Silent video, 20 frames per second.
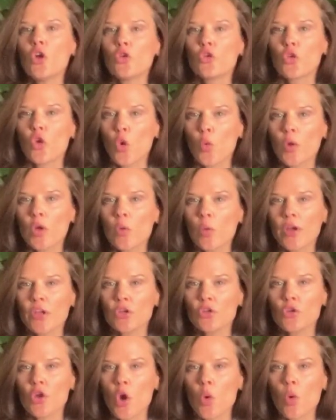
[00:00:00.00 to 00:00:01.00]
Knowing what
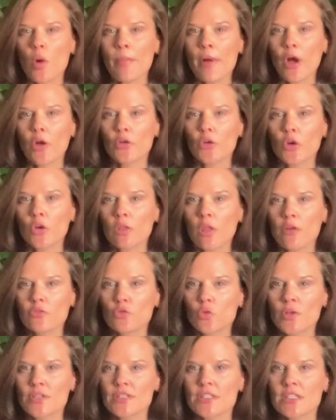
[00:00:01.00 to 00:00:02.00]
you know about your
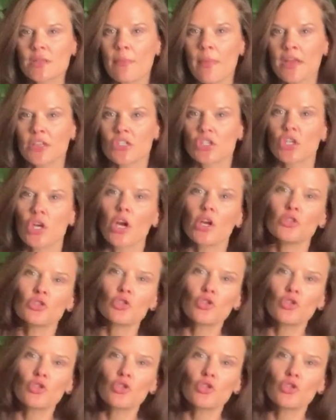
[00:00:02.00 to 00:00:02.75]
loved one's dementia,